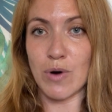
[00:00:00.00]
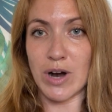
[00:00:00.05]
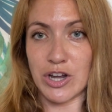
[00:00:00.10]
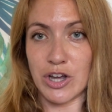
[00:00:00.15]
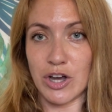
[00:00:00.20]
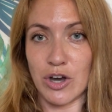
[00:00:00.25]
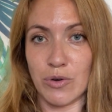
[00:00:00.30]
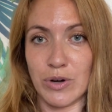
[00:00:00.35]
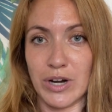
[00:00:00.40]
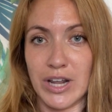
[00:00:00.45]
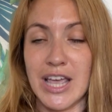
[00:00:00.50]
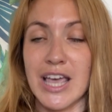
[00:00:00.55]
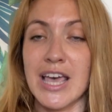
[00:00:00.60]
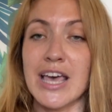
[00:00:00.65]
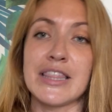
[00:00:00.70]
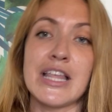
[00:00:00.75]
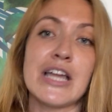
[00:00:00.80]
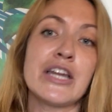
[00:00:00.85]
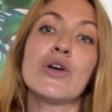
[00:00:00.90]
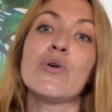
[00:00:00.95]
QR code
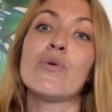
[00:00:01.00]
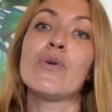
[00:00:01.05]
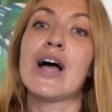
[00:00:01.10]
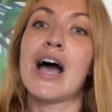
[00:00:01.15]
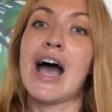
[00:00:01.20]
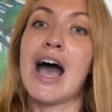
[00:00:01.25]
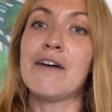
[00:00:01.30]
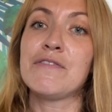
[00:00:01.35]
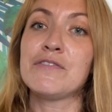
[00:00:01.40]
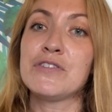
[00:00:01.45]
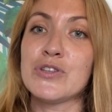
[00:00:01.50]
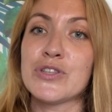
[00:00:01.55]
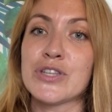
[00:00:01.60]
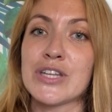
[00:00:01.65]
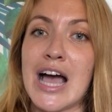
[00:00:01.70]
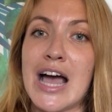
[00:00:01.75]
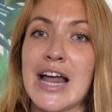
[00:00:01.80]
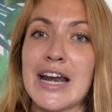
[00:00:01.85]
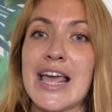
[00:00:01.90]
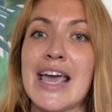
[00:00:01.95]
that you will have to
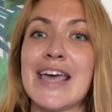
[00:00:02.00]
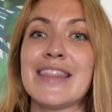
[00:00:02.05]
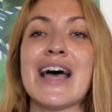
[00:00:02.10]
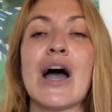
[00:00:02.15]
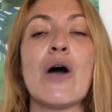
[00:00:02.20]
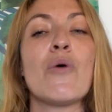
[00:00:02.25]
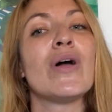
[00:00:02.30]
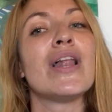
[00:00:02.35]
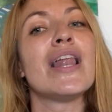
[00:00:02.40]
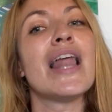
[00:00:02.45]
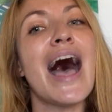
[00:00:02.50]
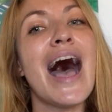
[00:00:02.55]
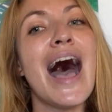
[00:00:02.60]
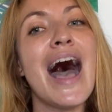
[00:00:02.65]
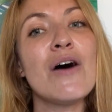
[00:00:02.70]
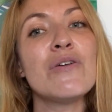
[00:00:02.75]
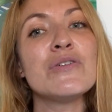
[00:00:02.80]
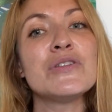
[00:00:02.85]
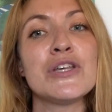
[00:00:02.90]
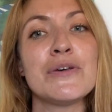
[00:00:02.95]
scan and that will
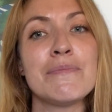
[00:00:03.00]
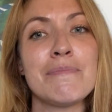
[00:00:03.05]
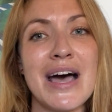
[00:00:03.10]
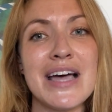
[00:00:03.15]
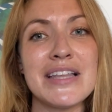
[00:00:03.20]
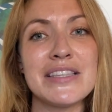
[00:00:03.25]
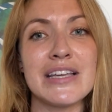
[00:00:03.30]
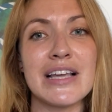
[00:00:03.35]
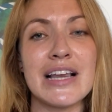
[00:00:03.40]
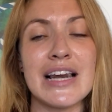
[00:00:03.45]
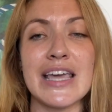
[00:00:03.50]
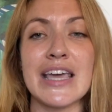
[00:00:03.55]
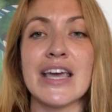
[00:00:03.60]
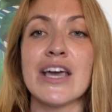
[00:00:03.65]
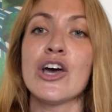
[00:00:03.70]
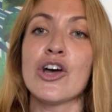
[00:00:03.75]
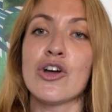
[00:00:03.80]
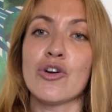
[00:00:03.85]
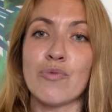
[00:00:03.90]
automatically